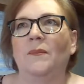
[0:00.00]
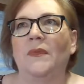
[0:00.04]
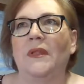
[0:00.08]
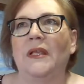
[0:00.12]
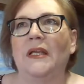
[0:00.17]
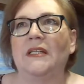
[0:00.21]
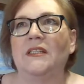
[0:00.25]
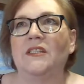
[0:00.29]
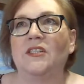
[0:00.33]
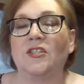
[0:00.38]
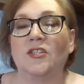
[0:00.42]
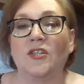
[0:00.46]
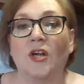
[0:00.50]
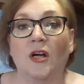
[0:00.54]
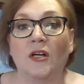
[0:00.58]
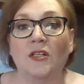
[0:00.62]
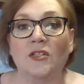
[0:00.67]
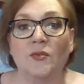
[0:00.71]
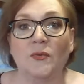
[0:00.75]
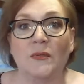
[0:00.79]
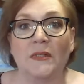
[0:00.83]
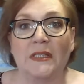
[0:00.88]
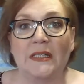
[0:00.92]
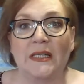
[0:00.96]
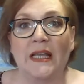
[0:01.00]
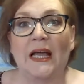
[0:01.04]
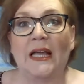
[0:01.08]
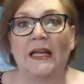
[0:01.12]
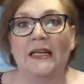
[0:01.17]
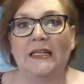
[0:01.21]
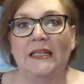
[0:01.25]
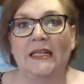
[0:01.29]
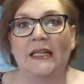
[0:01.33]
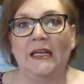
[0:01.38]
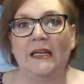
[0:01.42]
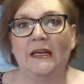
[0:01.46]
it starts with the
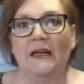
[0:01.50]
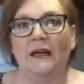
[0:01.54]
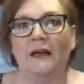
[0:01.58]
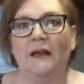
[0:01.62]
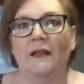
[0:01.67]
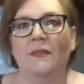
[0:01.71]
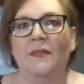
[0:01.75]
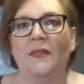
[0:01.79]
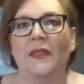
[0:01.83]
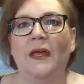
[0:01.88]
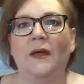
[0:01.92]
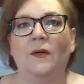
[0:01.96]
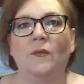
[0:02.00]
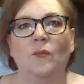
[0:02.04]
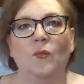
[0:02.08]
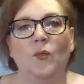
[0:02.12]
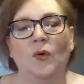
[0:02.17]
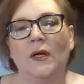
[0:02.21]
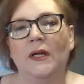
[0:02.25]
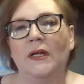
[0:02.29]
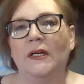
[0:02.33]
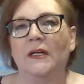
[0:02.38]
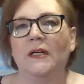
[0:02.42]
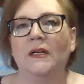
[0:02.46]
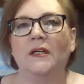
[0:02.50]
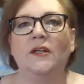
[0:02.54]
idea that one,